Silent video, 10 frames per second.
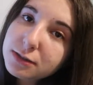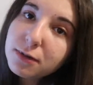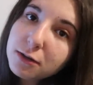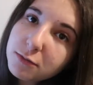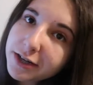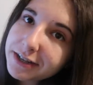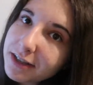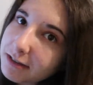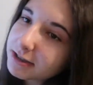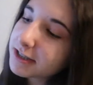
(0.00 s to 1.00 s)
Tomorrow
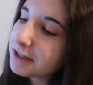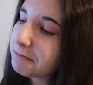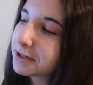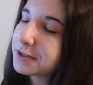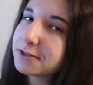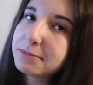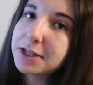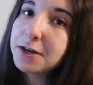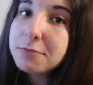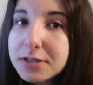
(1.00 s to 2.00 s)
morning, I'm gonna take pictures of my
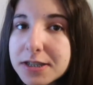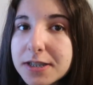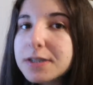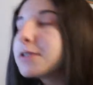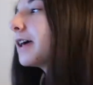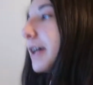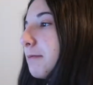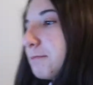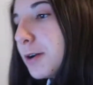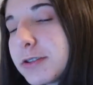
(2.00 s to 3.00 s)
notes so that I
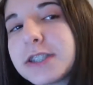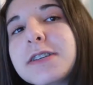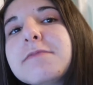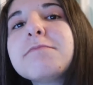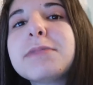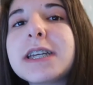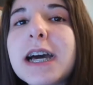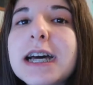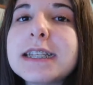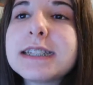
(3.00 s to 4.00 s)
can post them
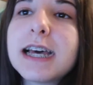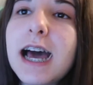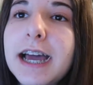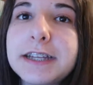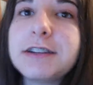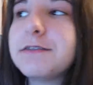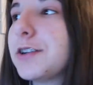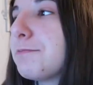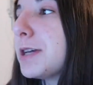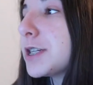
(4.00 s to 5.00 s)
because I don't have
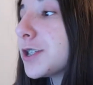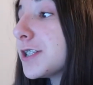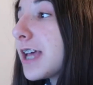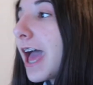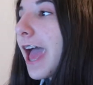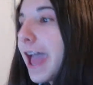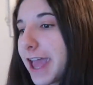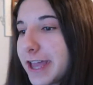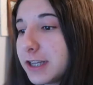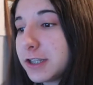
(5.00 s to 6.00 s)
enough pictures.
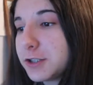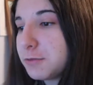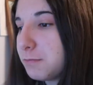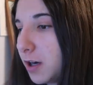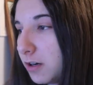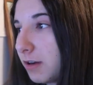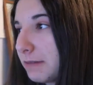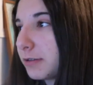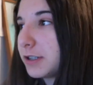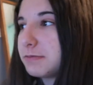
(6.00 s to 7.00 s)
And tomorrow,
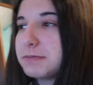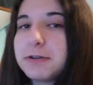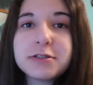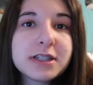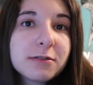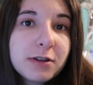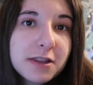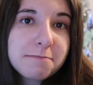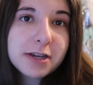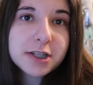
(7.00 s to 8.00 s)
I'm going to be posting one
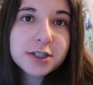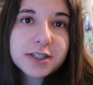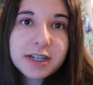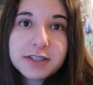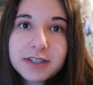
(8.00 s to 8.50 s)
of the pictures that I